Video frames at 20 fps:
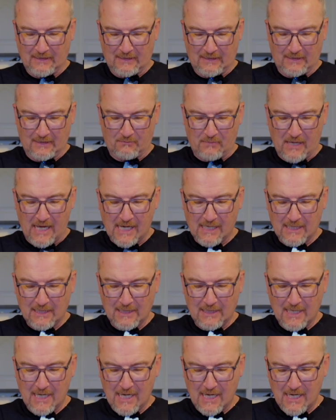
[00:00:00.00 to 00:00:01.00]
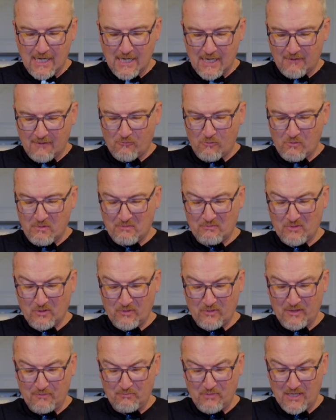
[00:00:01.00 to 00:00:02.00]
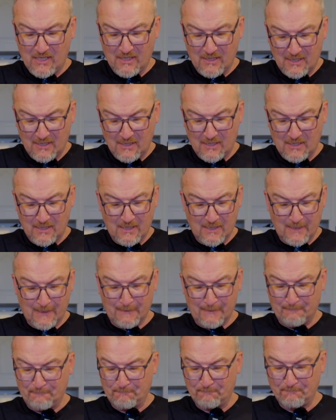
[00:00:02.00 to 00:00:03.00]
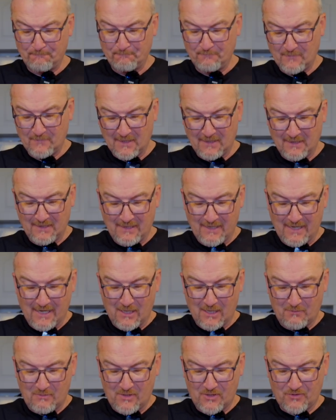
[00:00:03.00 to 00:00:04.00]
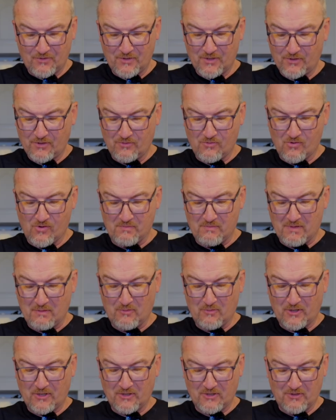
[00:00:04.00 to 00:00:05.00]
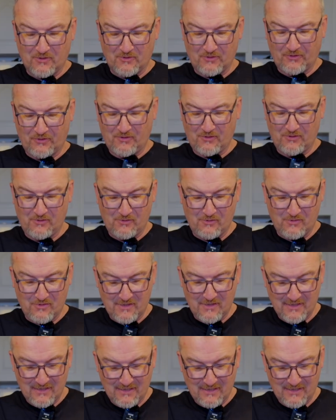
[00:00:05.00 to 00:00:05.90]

And back in the day, I remember being in elementary school, my mother going to